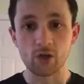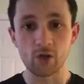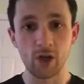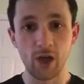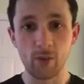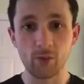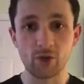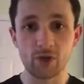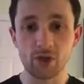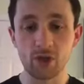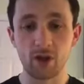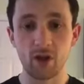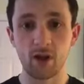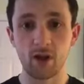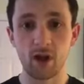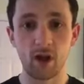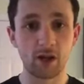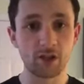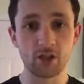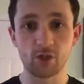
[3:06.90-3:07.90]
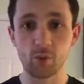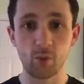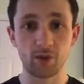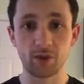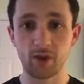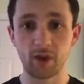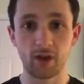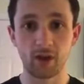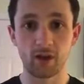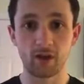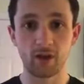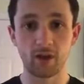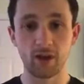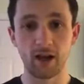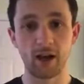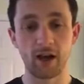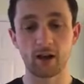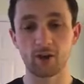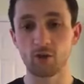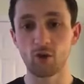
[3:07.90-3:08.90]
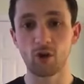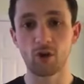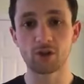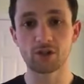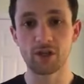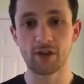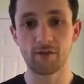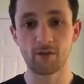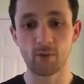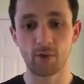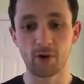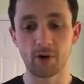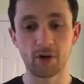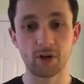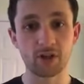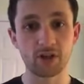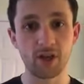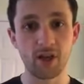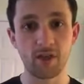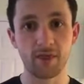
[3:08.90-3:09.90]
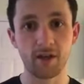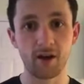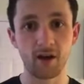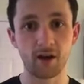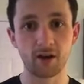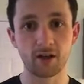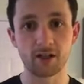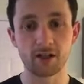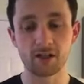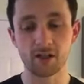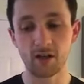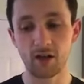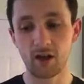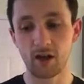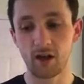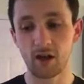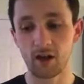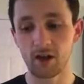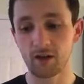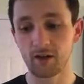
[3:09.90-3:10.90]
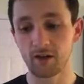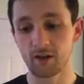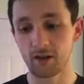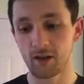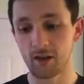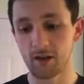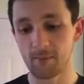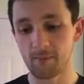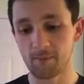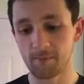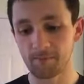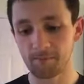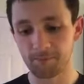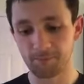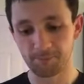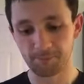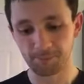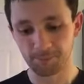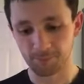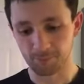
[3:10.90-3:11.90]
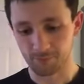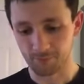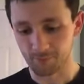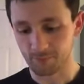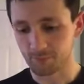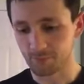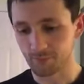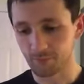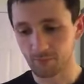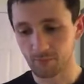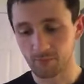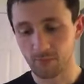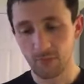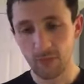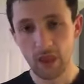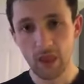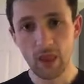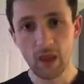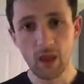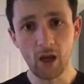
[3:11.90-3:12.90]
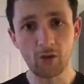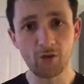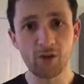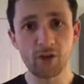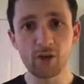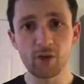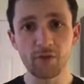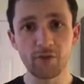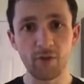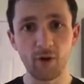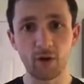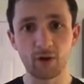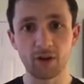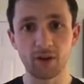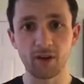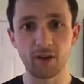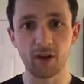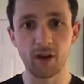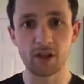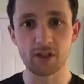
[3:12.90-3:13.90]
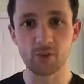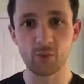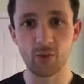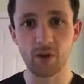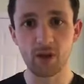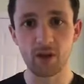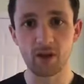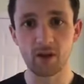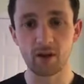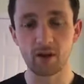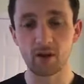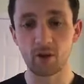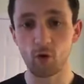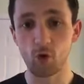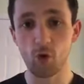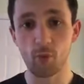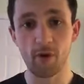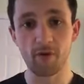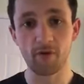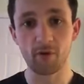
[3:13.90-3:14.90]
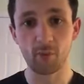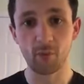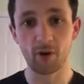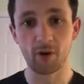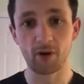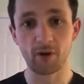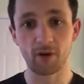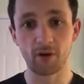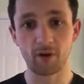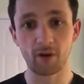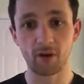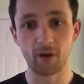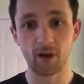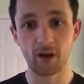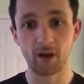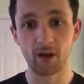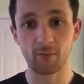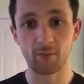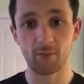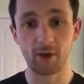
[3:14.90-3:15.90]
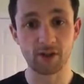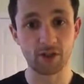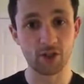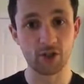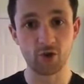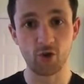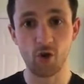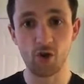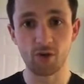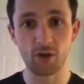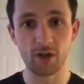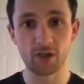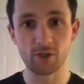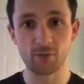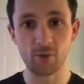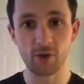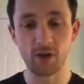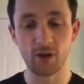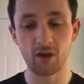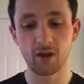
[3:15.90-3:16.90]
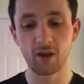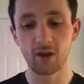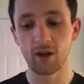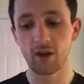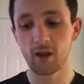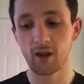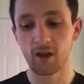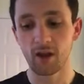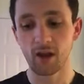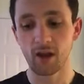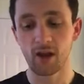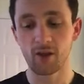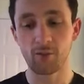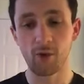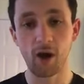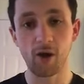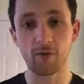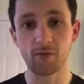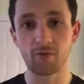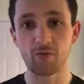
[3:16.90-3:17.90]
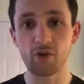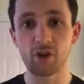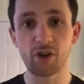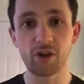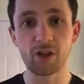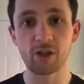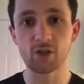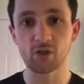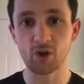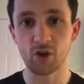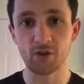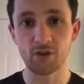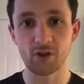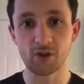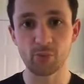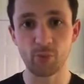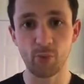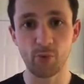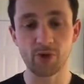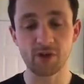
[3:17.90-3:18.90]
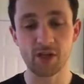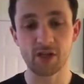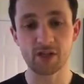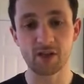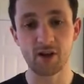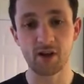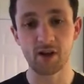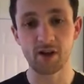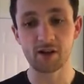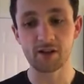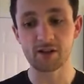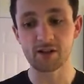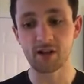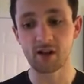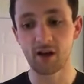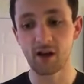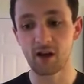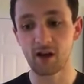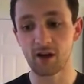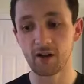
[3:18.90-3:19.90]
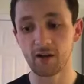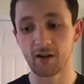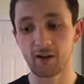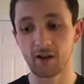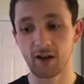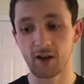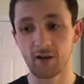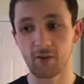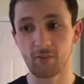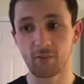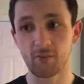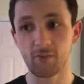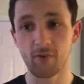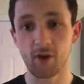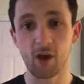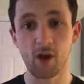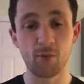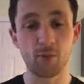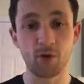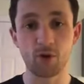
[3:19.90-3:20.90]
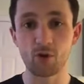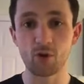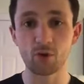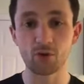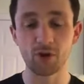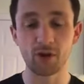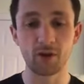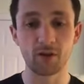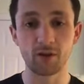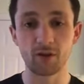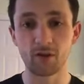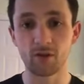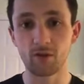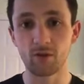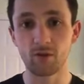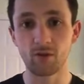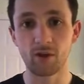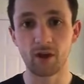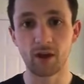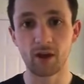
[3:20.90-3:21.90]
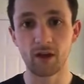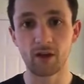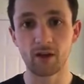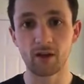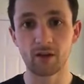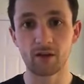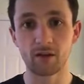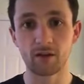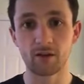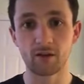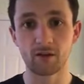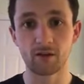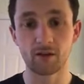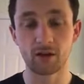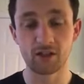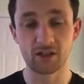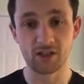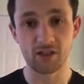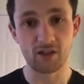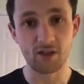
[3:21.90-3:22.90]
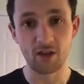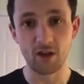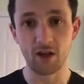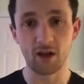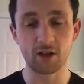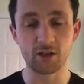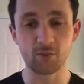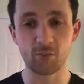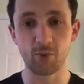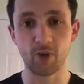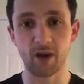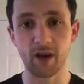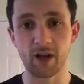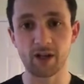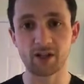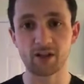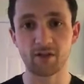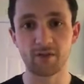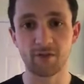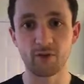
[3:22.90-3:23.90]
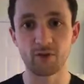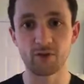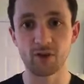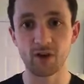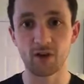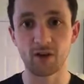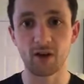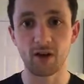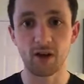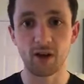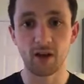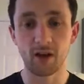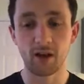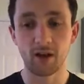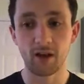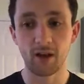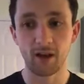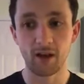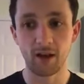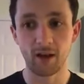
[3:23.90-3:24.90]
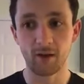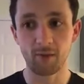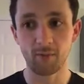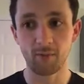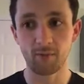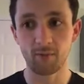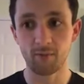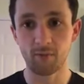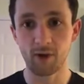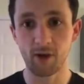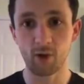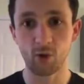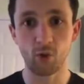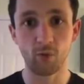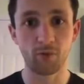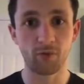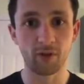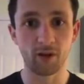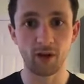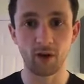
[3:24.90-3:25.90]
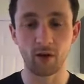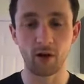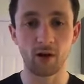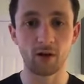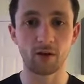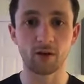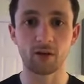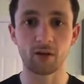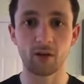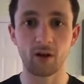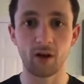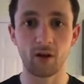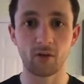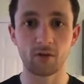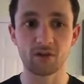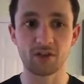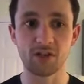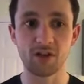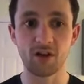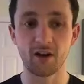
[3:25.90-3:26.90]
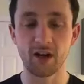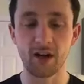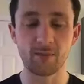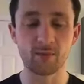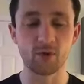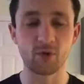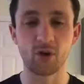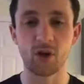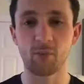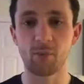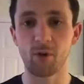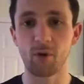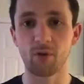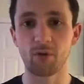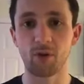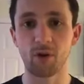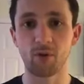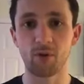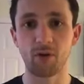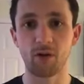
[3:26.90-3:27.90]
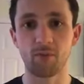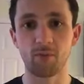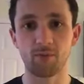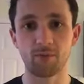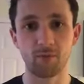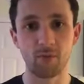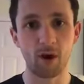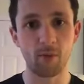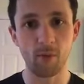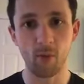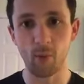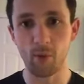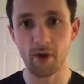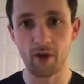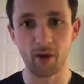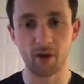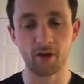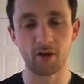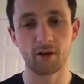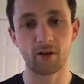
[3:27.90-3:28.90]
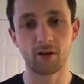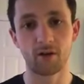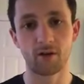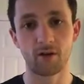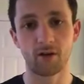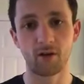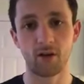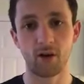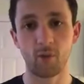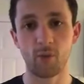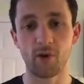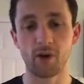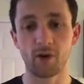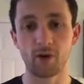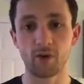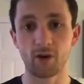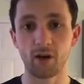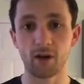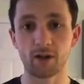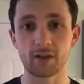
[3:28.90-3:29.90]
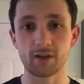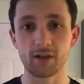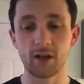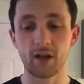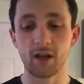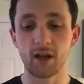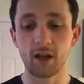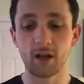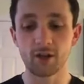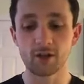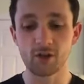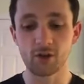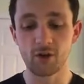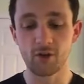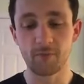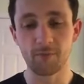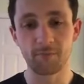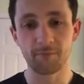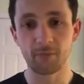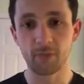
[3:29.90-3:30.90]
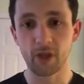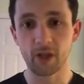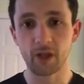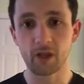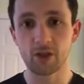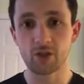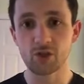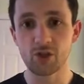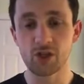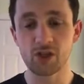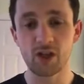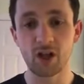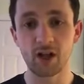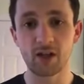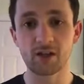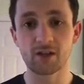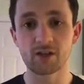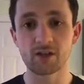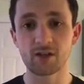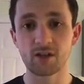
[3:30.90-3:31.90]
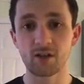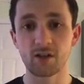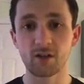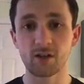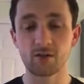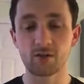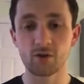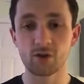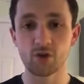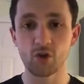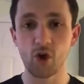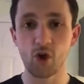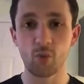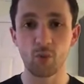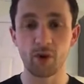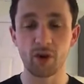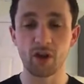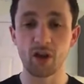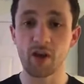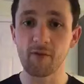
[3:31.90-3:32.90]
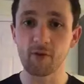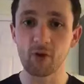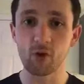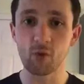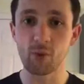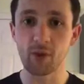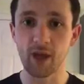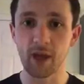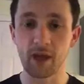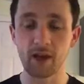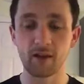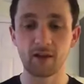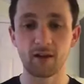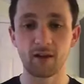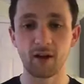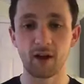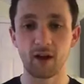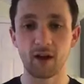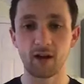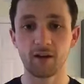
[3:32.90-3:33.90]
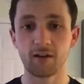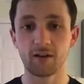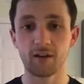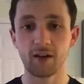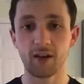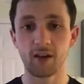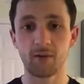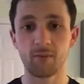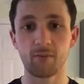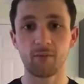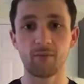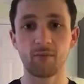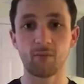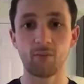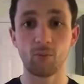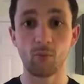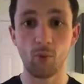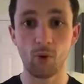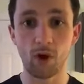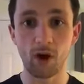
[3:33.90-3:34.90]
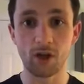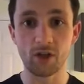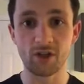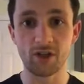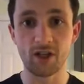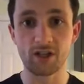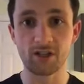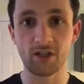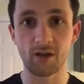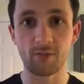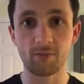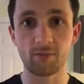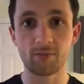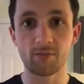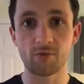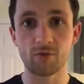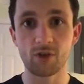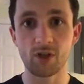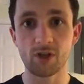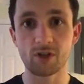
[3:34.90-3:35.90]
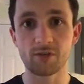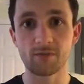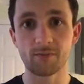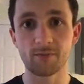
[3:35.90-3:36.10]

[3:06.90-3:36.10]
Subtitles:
yeah, I just want to kind of acknowledge everyone, say thanks, and I really look forward to the last week. Hope everyone has a strong last week. I've really enjoyed this process, guys, and it'd be cool to see you guys progress in the future, and hopefully I'll see your names going about now that I'm aware of you guys. So cheers guys, strong week, have a good weekend, and we'll catch you next time. Cheers.